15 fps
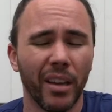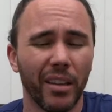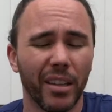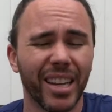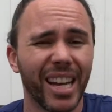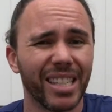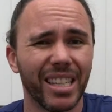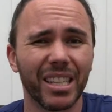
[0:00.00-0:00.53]
You
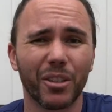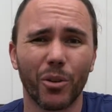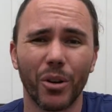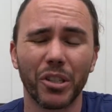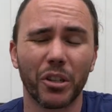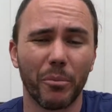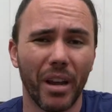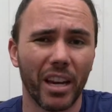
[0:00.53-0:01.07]
guys, these
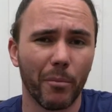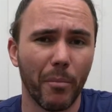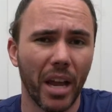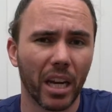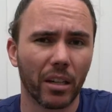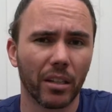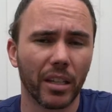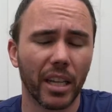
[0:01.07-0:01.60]
coins are made of
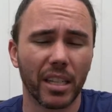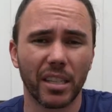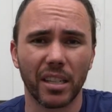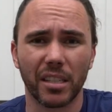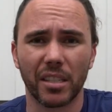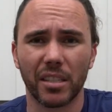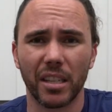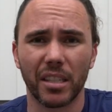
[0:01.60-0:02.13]
metal. It's
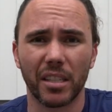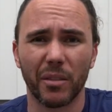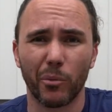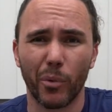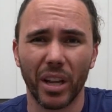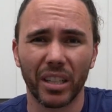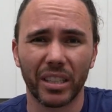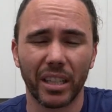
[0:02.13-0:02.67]
a
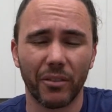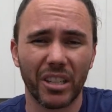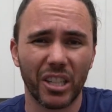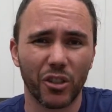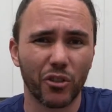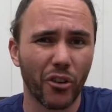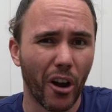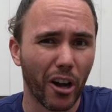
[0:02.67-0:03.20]
relatively
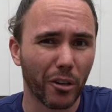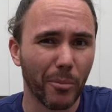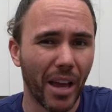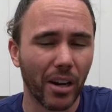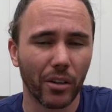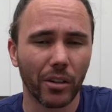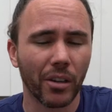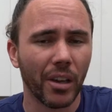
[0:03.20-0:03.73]
strong
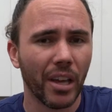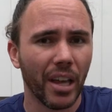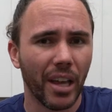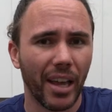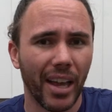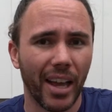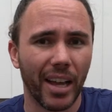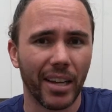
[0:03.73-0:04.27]
metal,
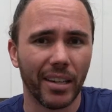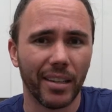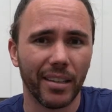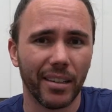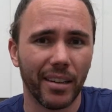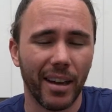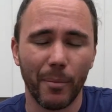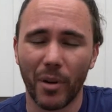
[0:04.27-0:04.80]
and
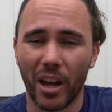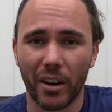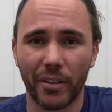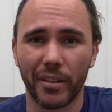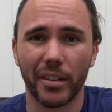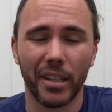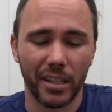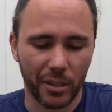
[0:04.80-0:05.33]
I'm not
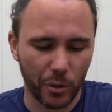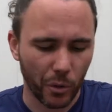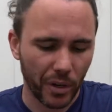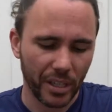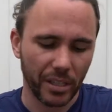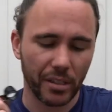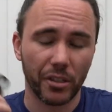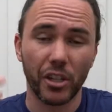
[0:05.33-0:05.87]
hurting these
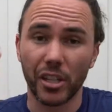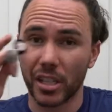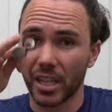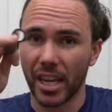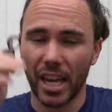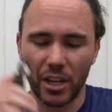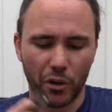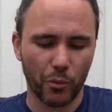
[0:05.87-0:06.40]
coins, just in
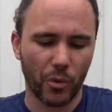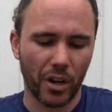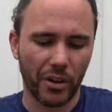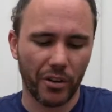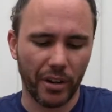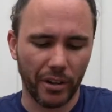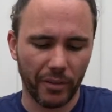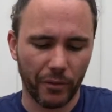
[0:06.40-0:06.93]
case you're
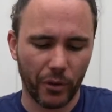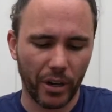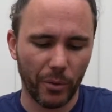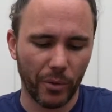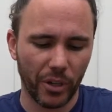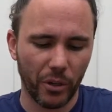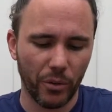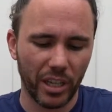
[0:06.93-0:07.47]
wondering, for
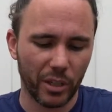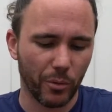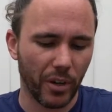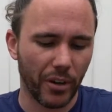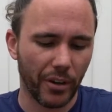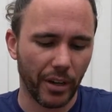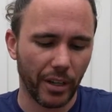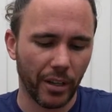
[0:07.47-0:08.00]
anyone who is
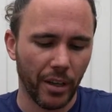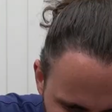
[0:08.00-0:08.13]
wondering.